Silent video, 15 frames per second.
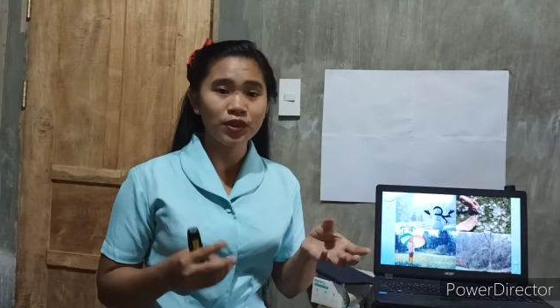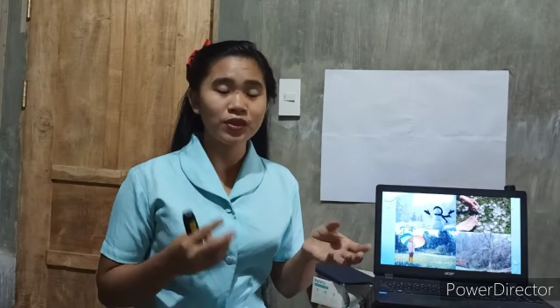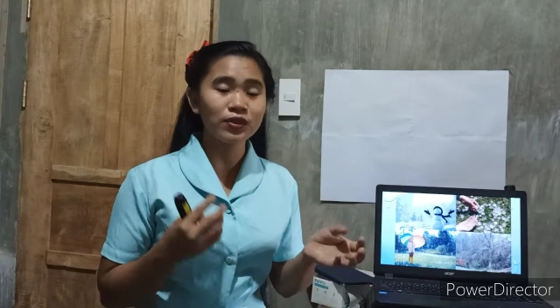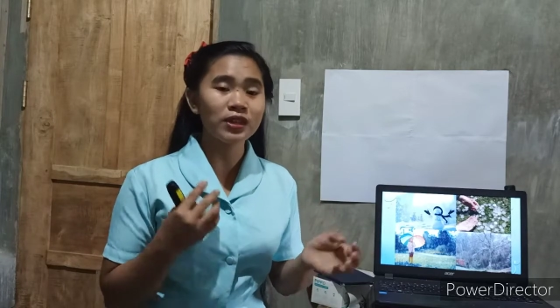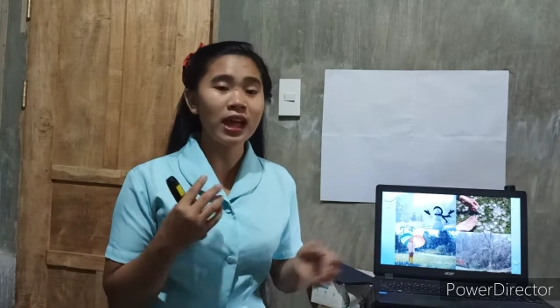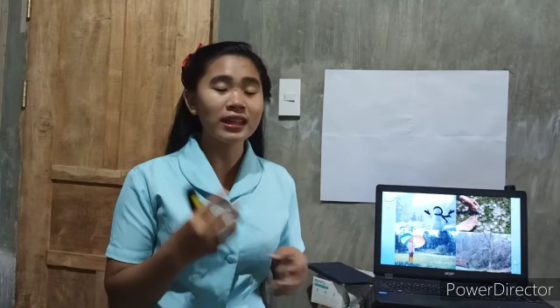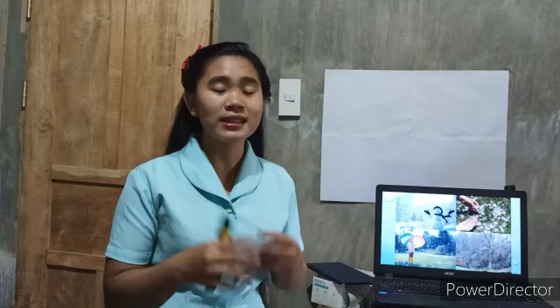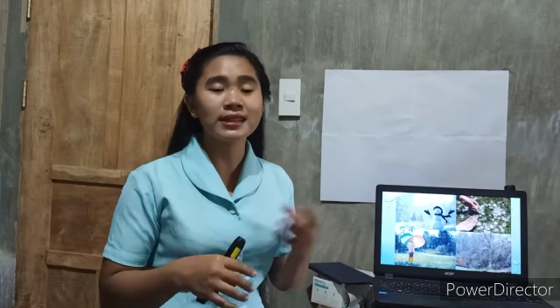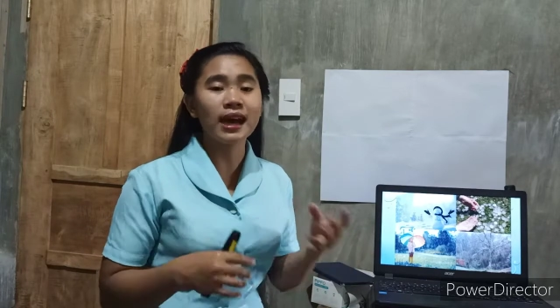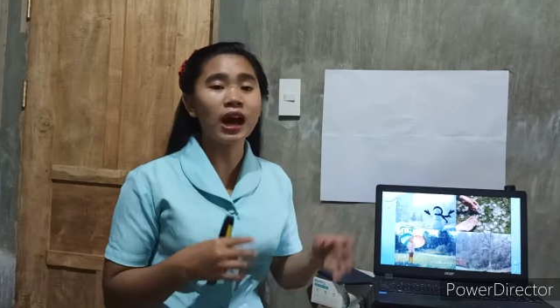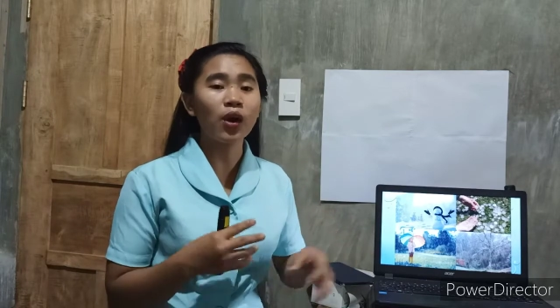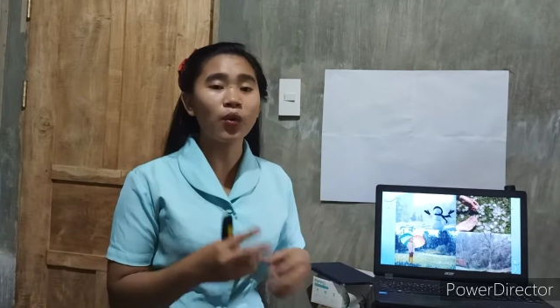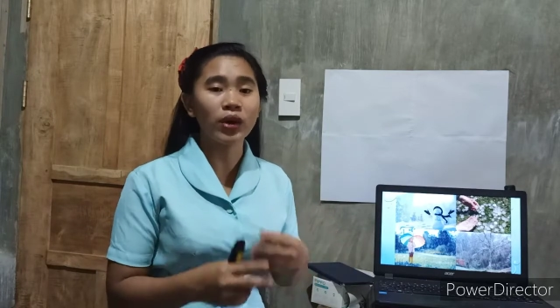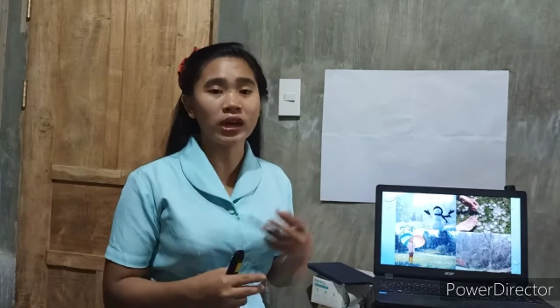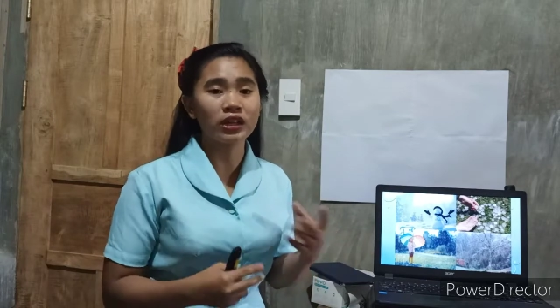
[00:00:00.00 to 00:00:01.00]
So that is
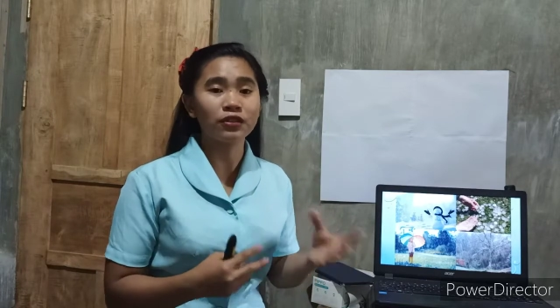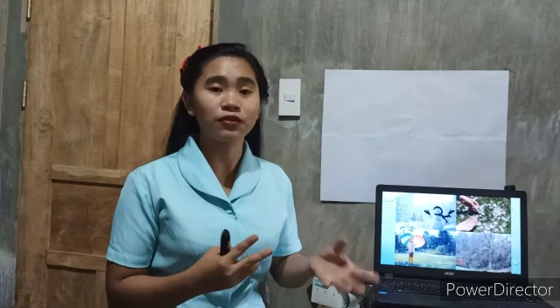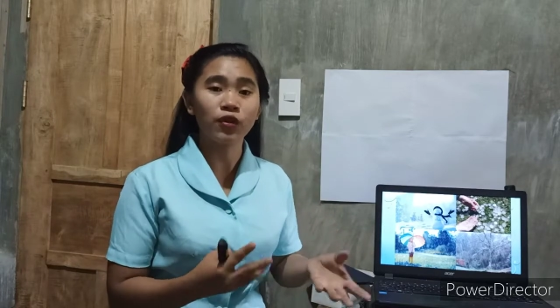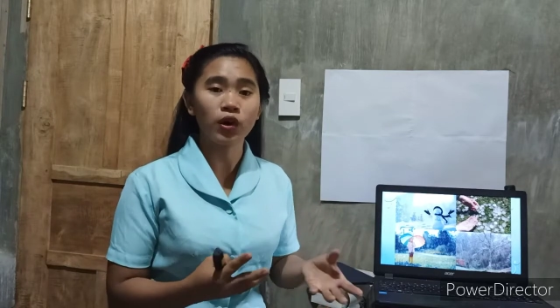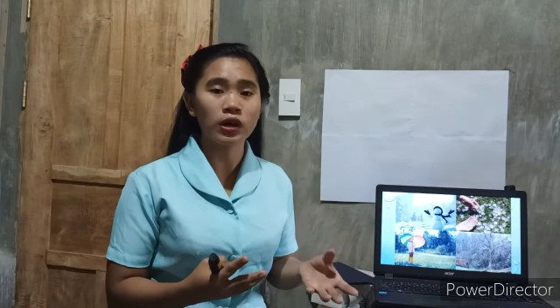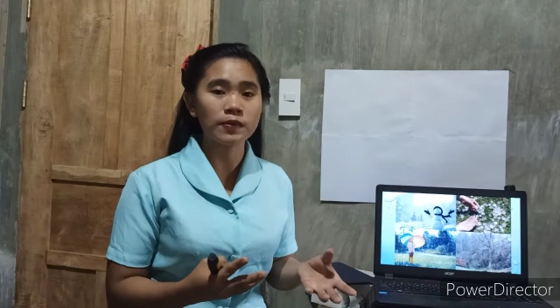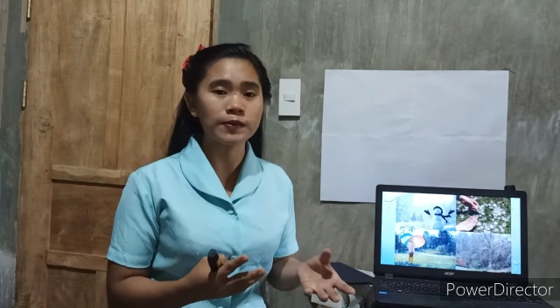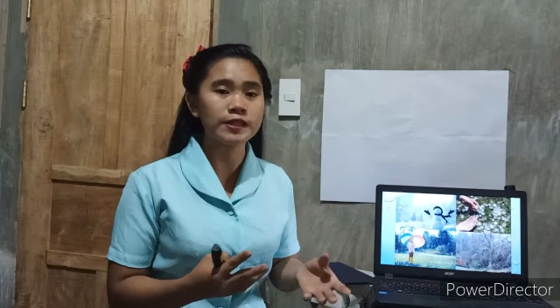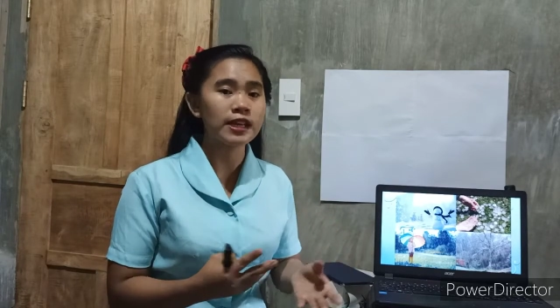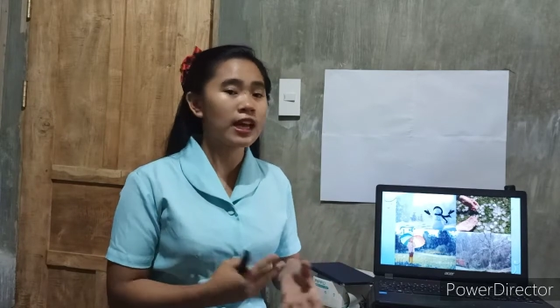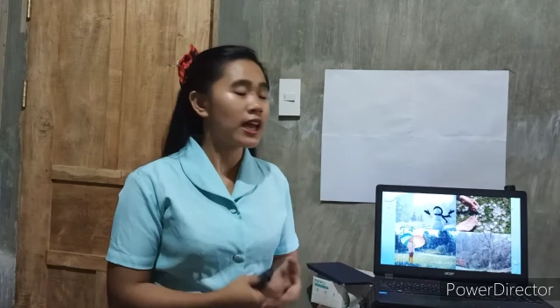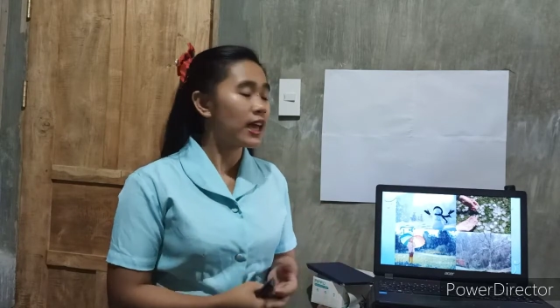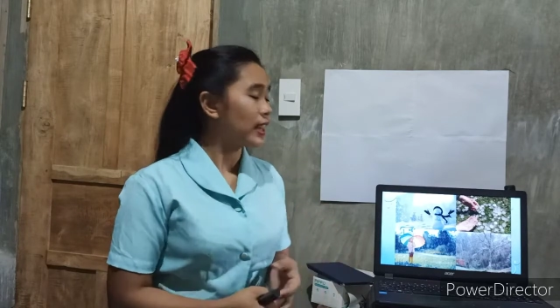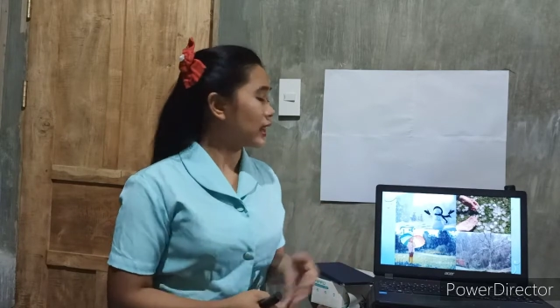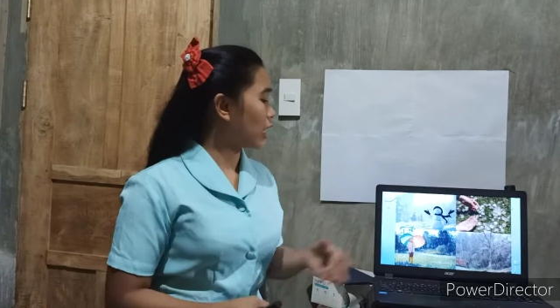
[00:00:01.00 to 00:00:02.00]
how hail forms.
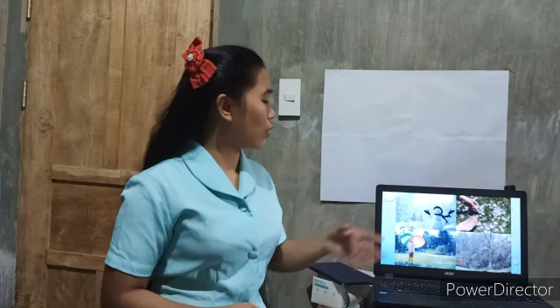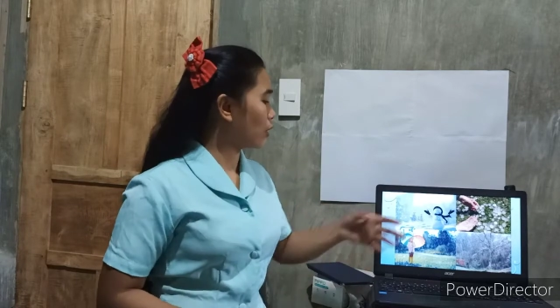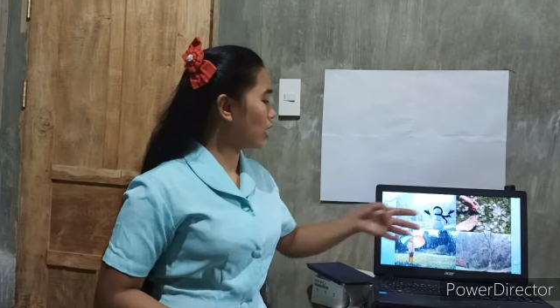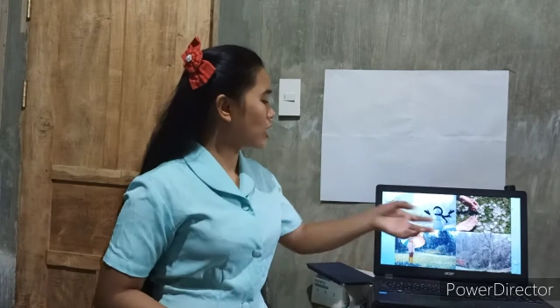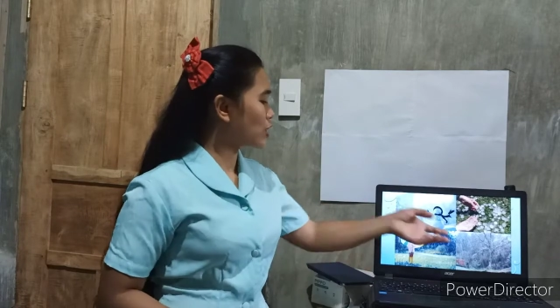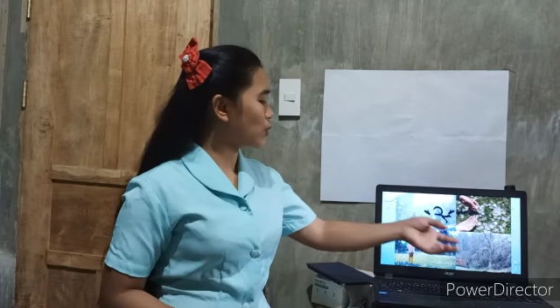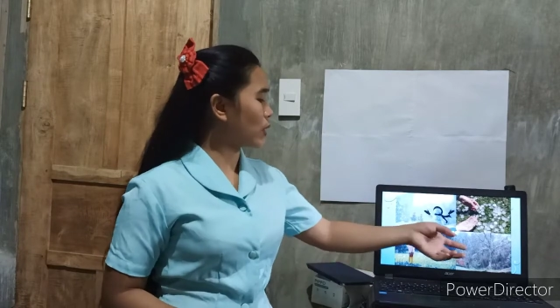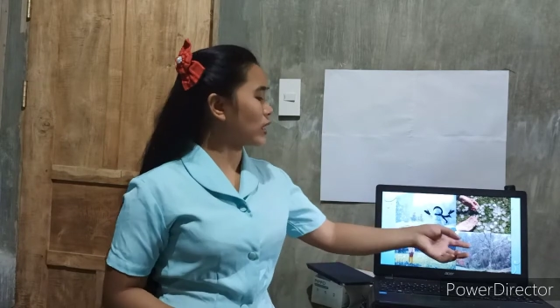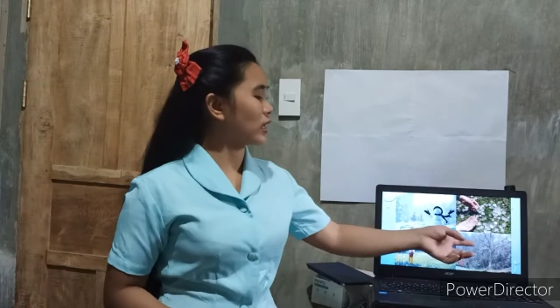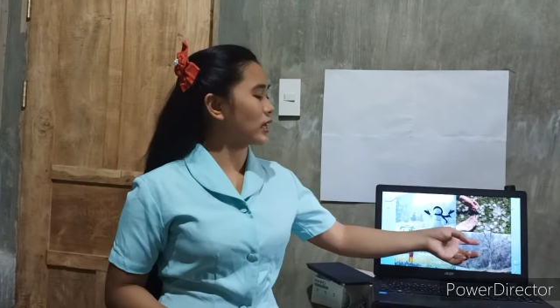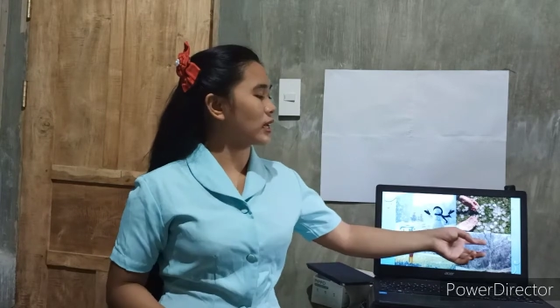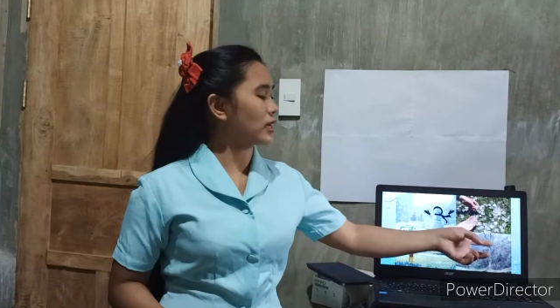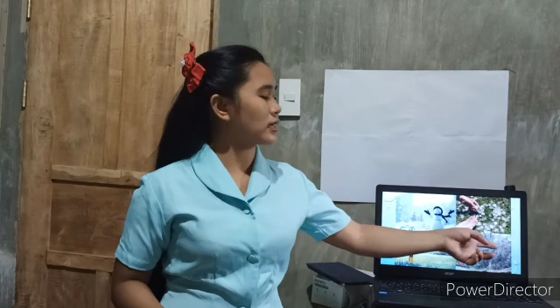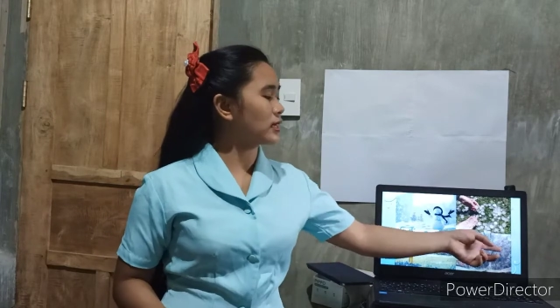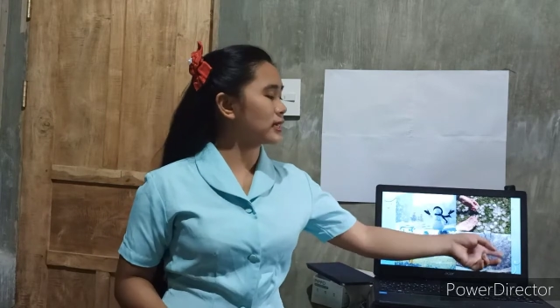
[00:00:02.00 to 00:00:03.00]
Now, last one
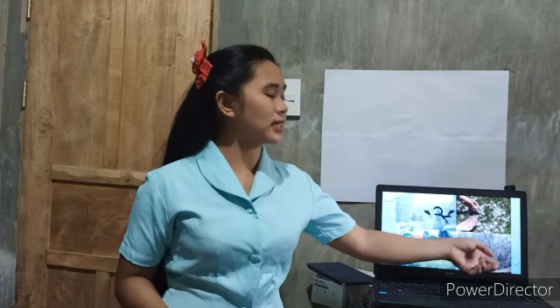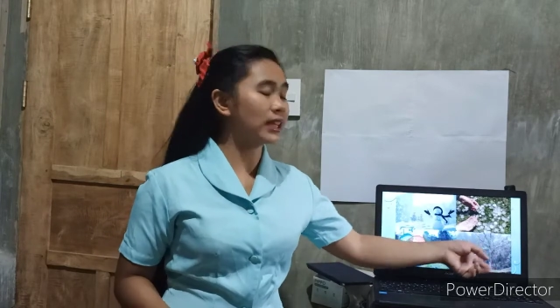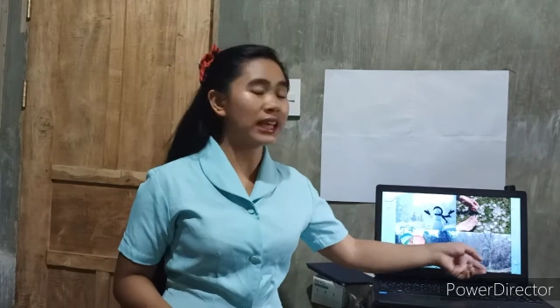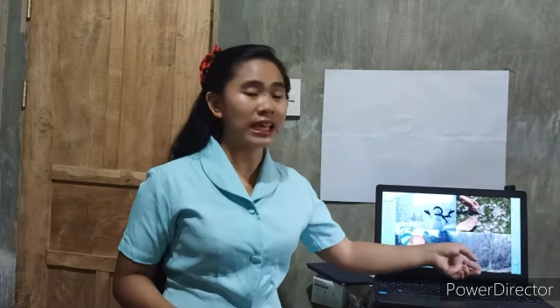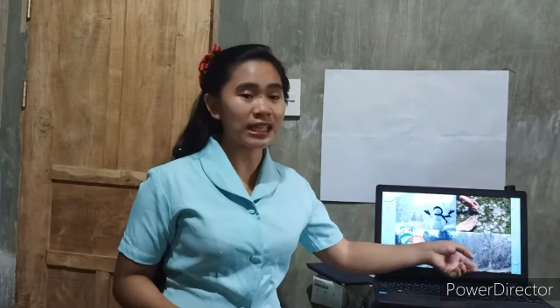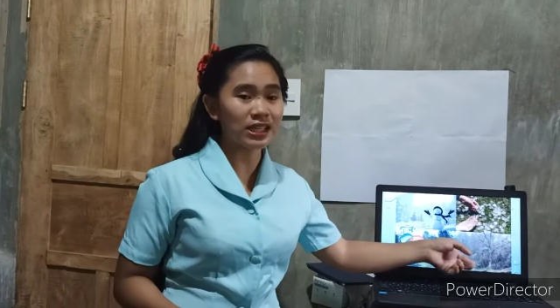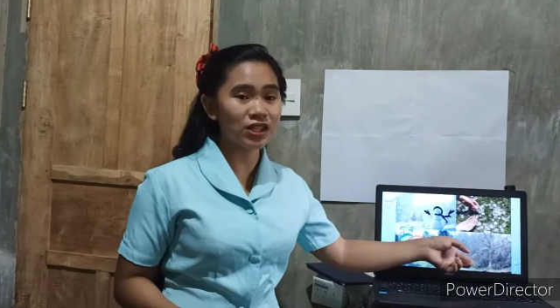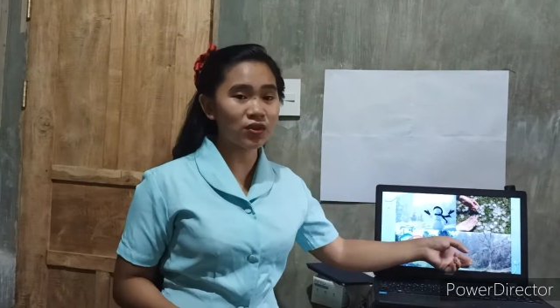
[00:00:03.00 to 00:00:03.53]
is sleet.